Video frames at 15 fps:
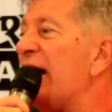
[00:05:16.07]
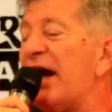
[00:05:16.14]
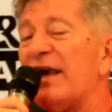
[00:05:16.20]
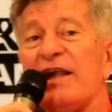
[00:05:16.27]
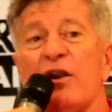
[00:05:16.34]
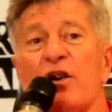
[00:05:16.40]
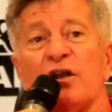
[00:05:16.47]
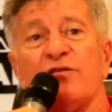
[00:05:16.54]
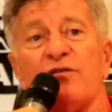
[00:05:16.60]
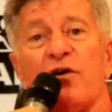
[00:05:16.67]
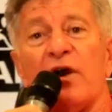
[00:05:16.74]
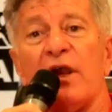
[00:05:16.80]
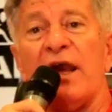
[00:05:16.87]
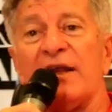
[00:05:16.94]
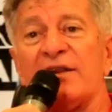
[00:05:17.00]
I cannot
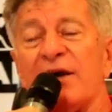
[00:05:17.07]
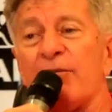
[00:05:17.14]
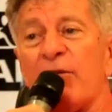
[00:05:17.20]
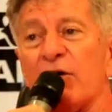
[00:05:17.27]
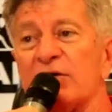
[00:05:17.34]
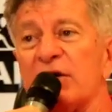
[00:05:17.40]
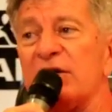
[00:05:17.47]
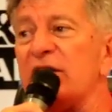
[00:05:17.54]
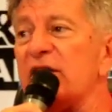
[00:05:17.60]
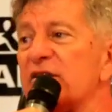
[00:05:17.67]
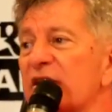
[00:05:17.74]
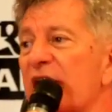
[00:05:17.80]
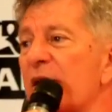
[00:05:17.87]
forget about this.